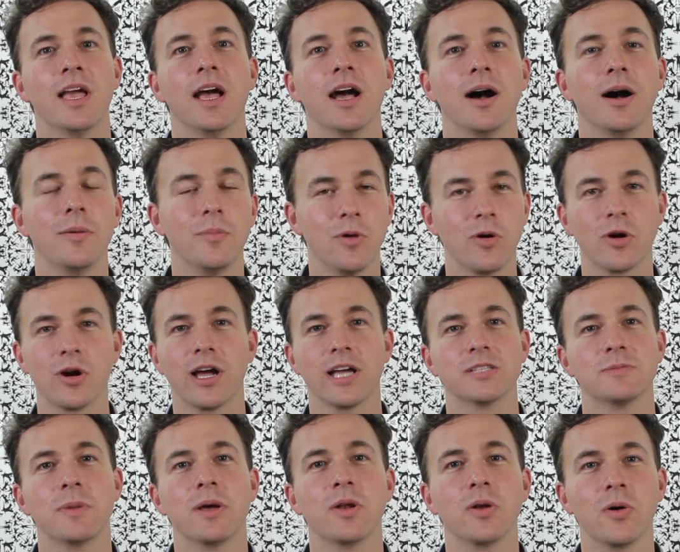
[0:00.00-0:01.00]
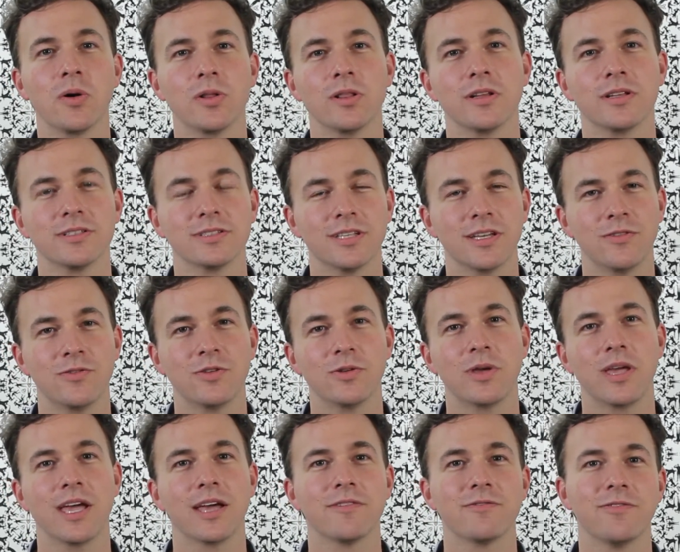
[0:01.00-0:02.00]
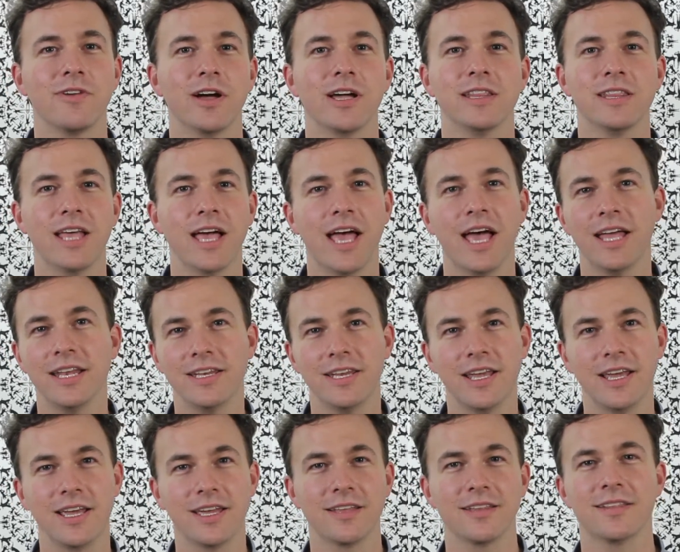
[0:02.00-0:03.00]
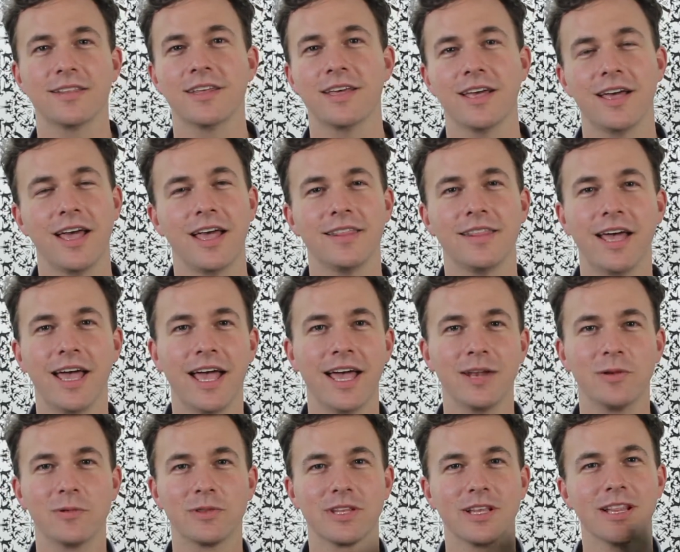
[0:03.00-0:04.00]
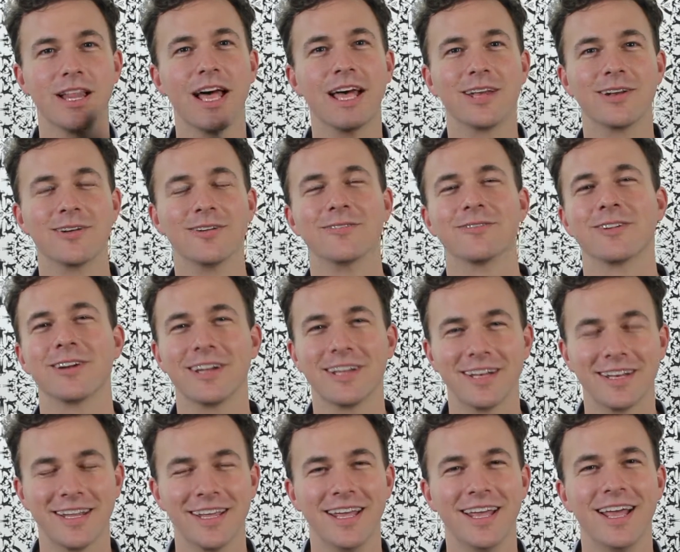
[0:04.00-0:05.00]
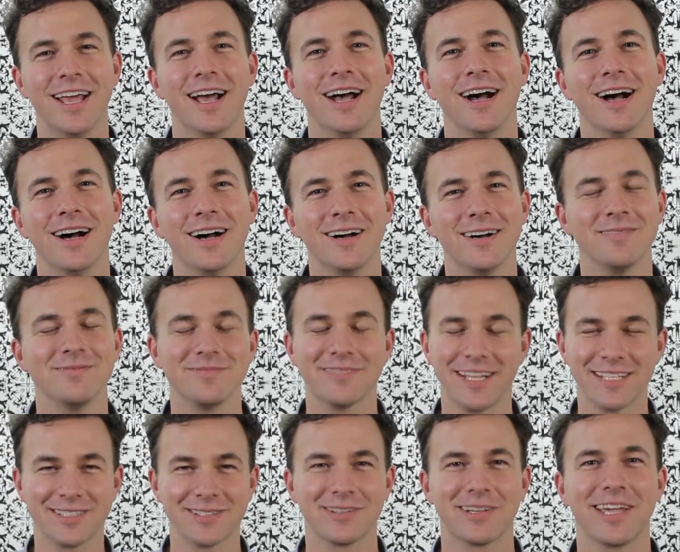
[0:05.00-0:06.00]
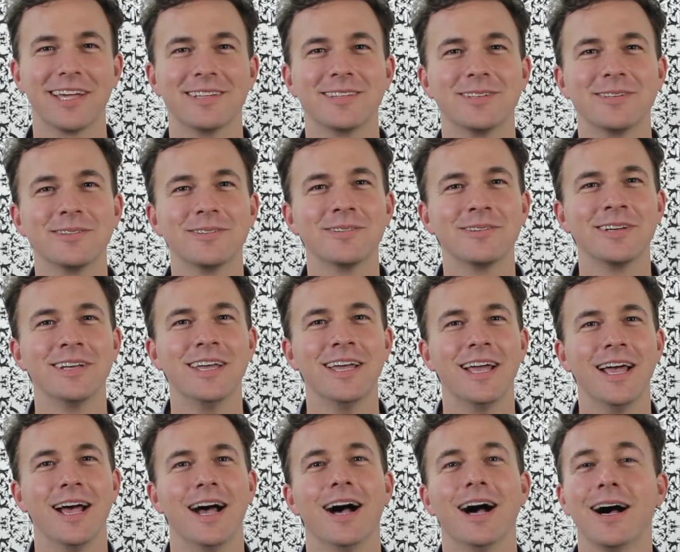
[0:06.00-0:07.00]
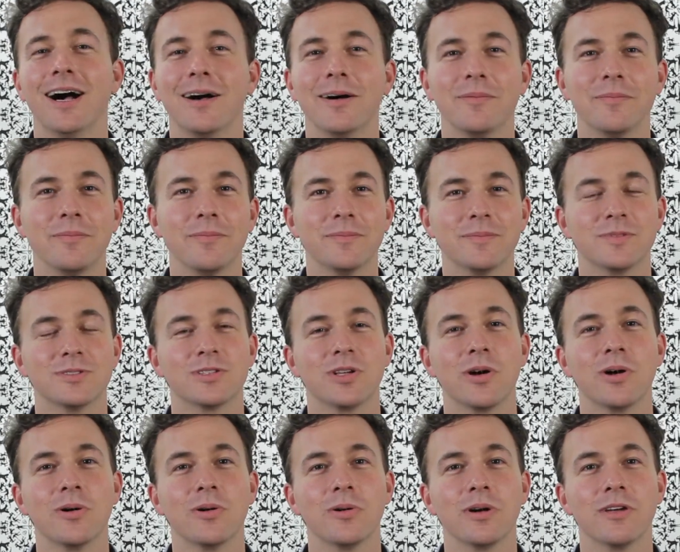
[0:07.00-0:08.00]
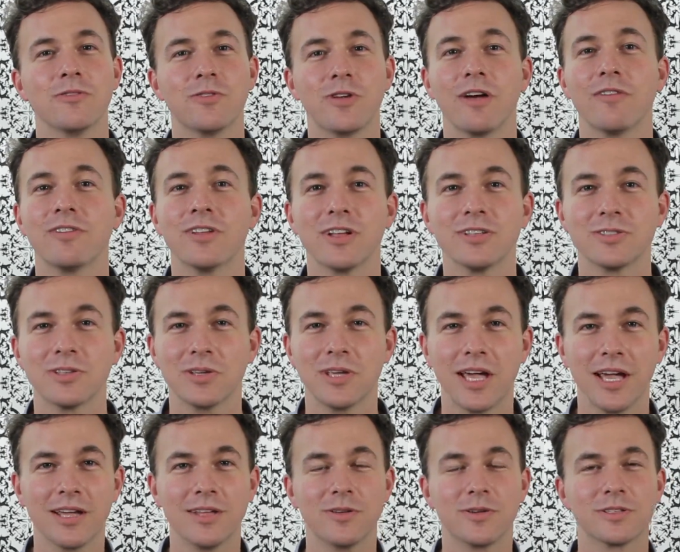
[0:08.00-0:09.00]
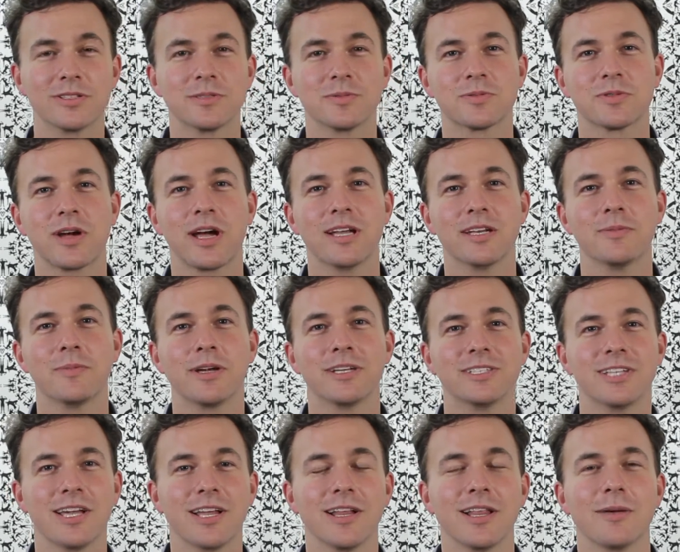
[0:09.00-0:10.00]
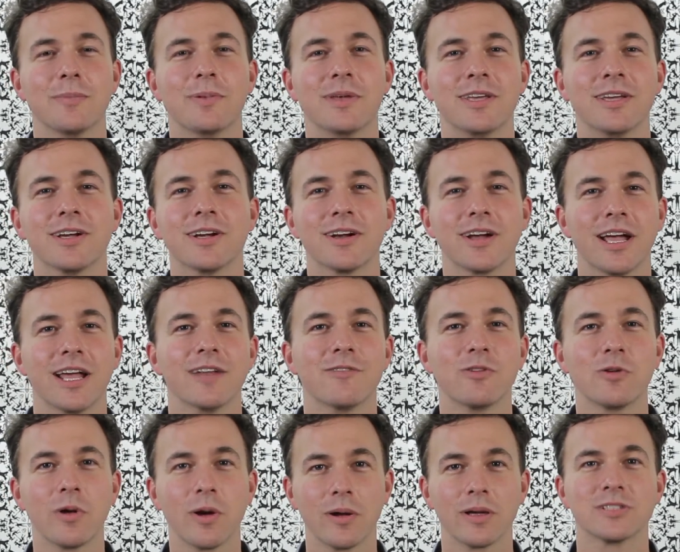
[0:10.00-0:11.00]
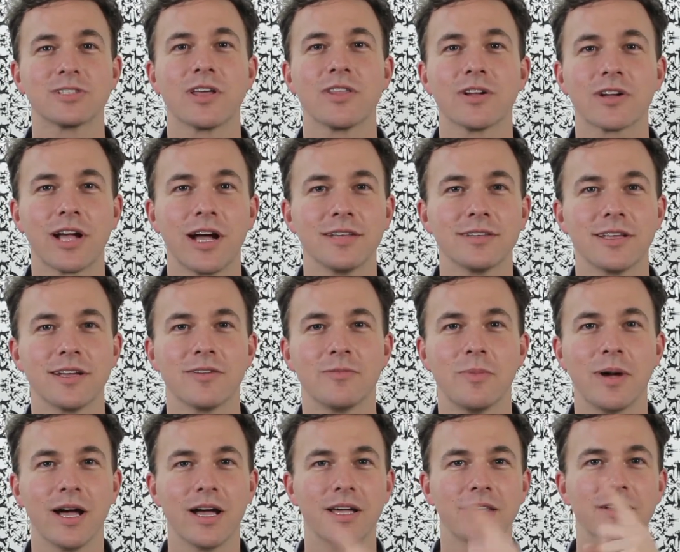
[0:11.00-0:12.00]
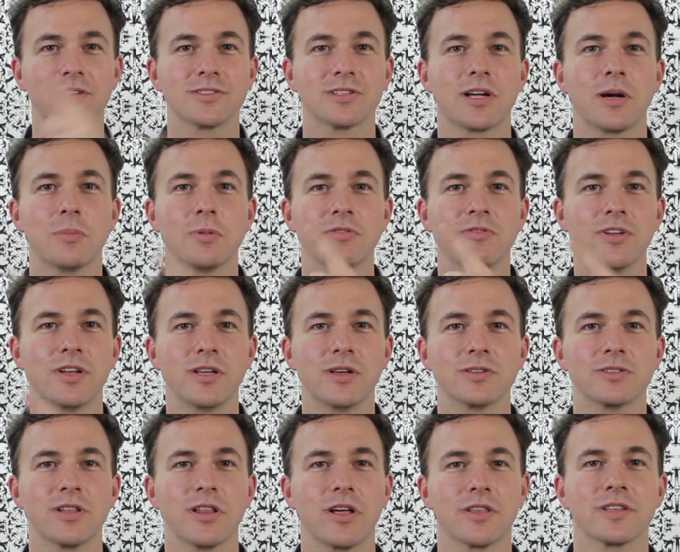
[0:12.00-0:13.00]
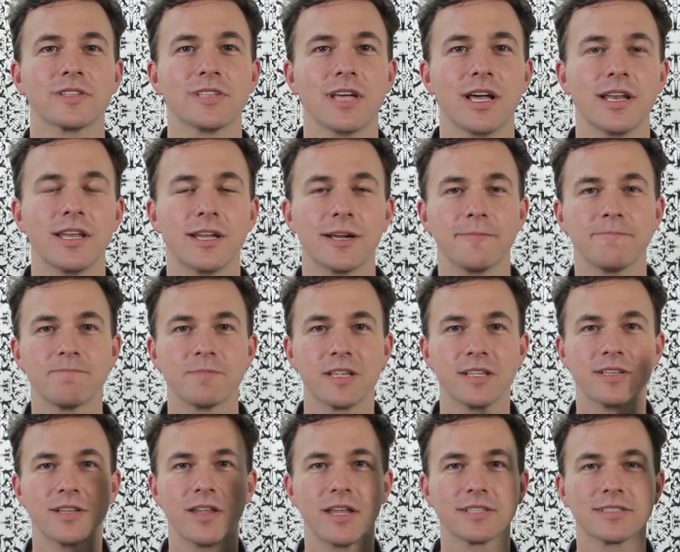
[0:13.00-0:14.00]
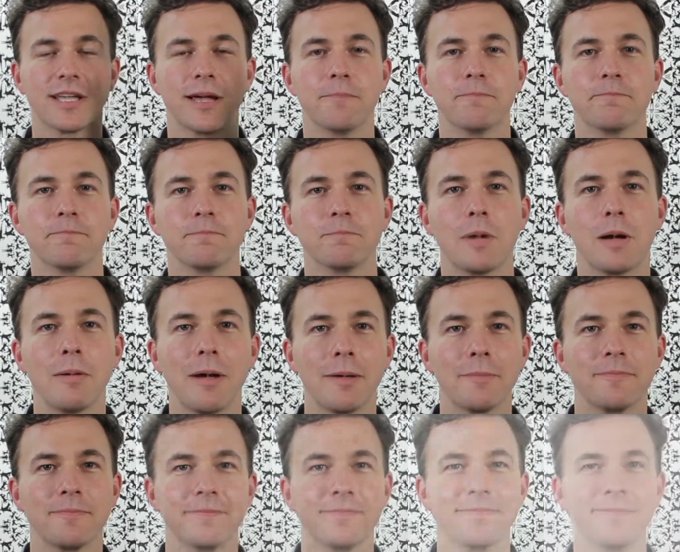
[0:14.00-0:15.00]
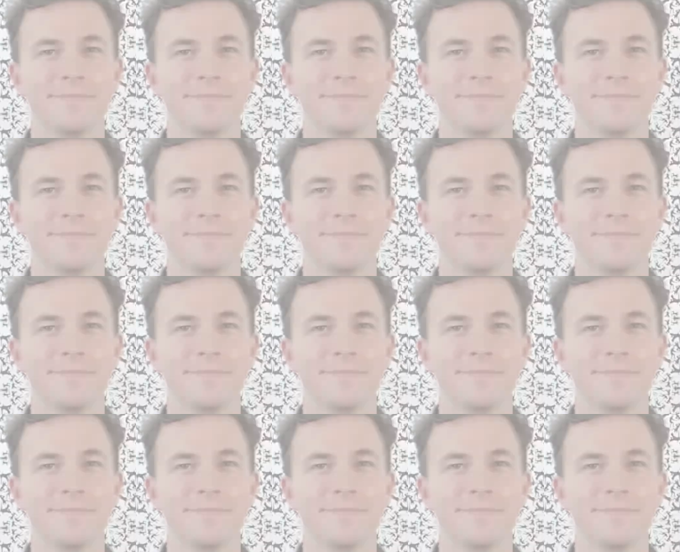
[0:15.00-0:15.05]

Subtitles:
Or Español, if you can't find the ñ, the N with the line over it, that's okay too. So if you haven't done so yet, you can subscribe to my channel up here, and if you want to watch other content of mine, there's a couple of videos alongside here. Until next time, bye bye.